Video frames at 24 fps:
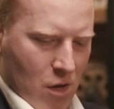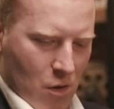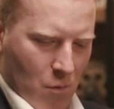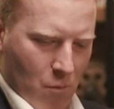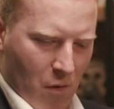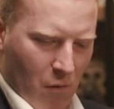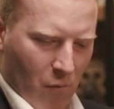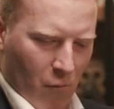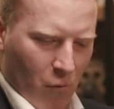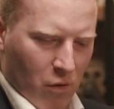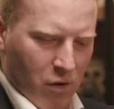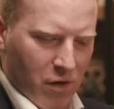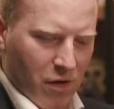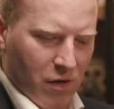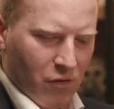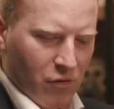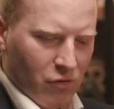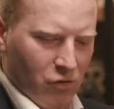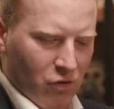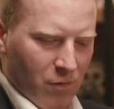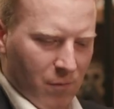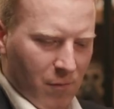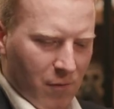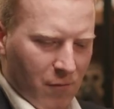But what are
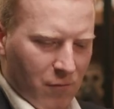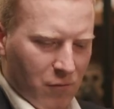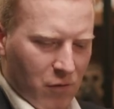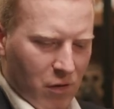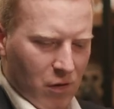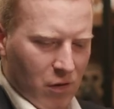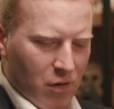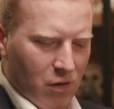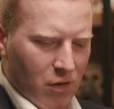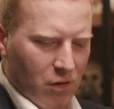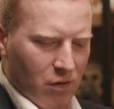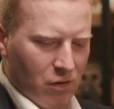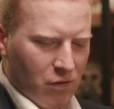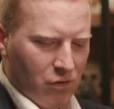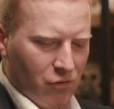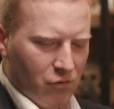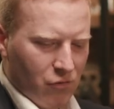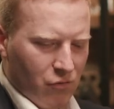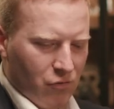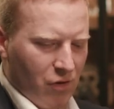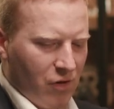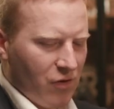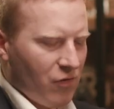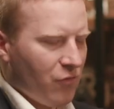some of the
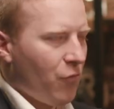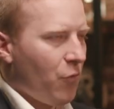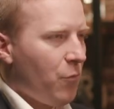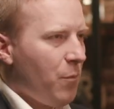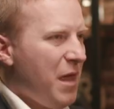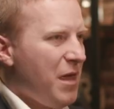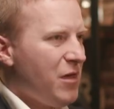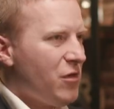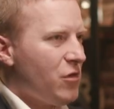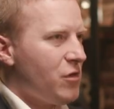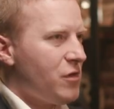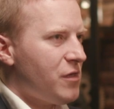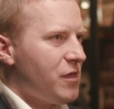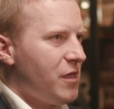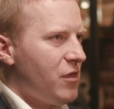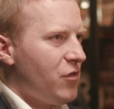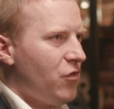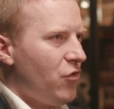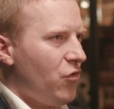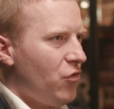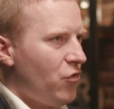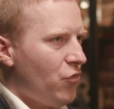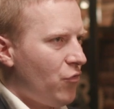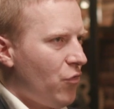transformations
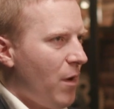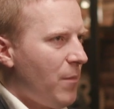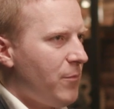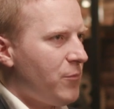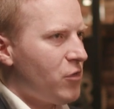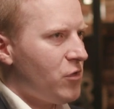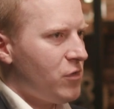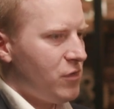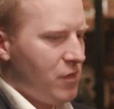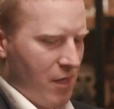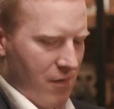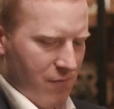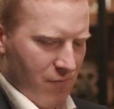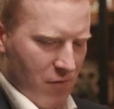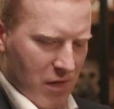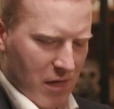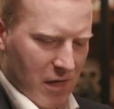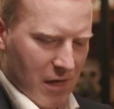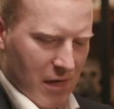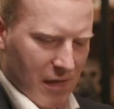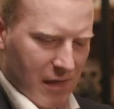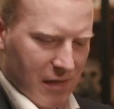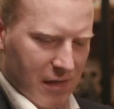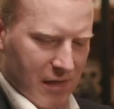and disruptions that we
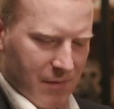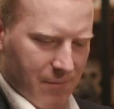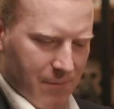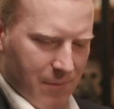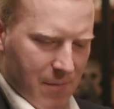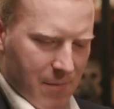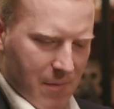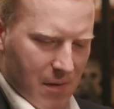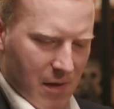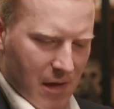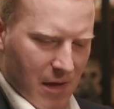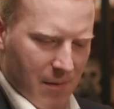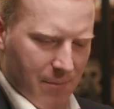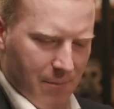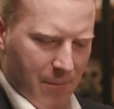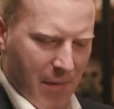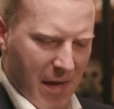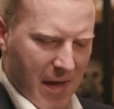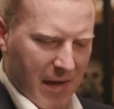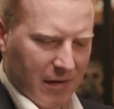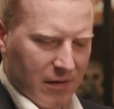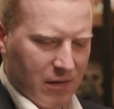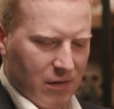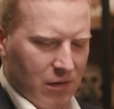can
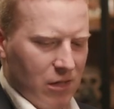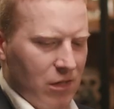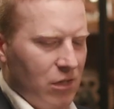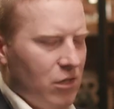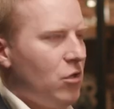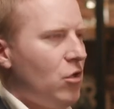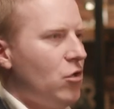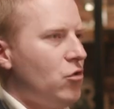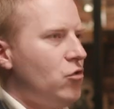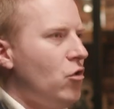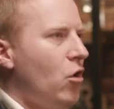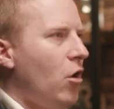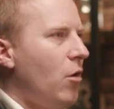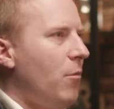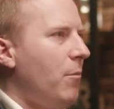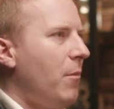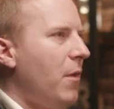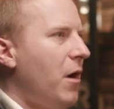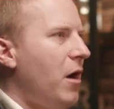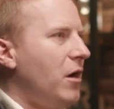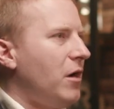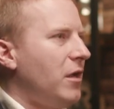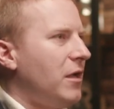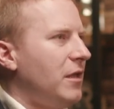expect in the job
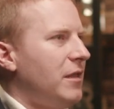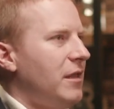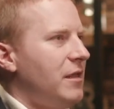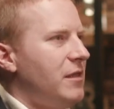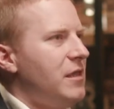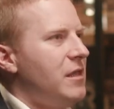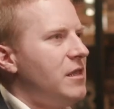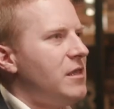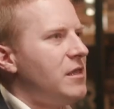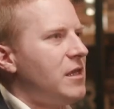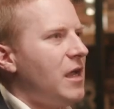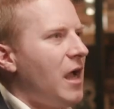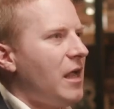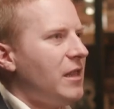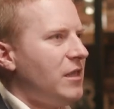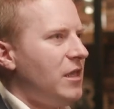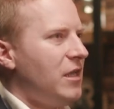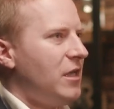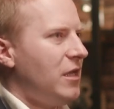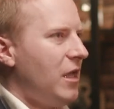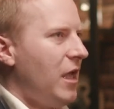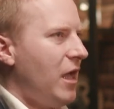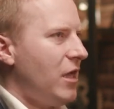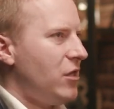market as these
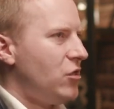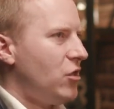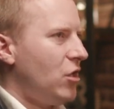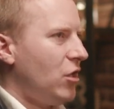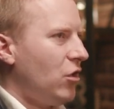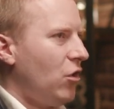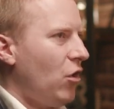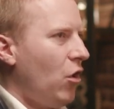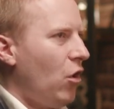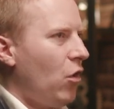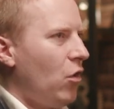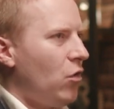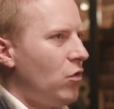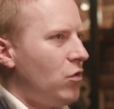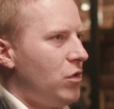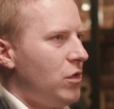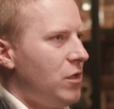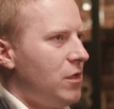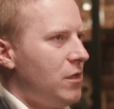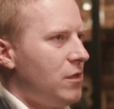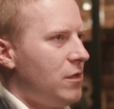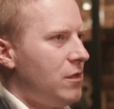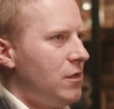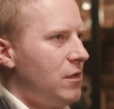cutting-edge
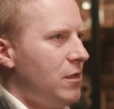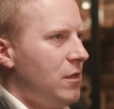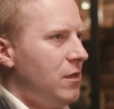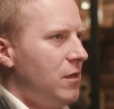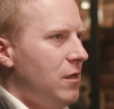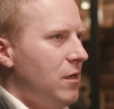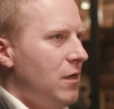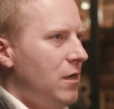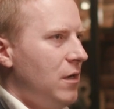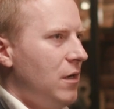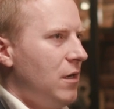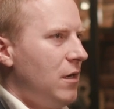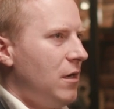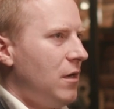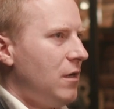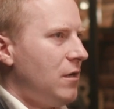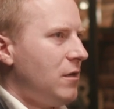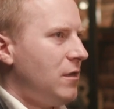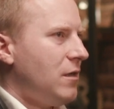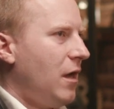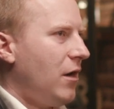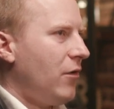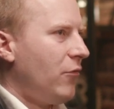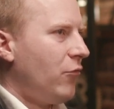technologies
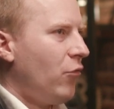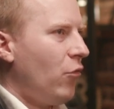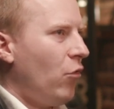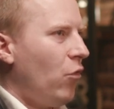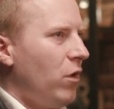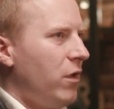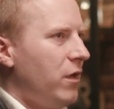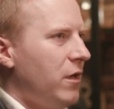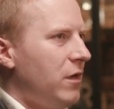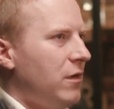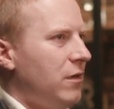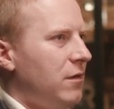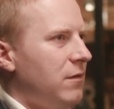start rolling?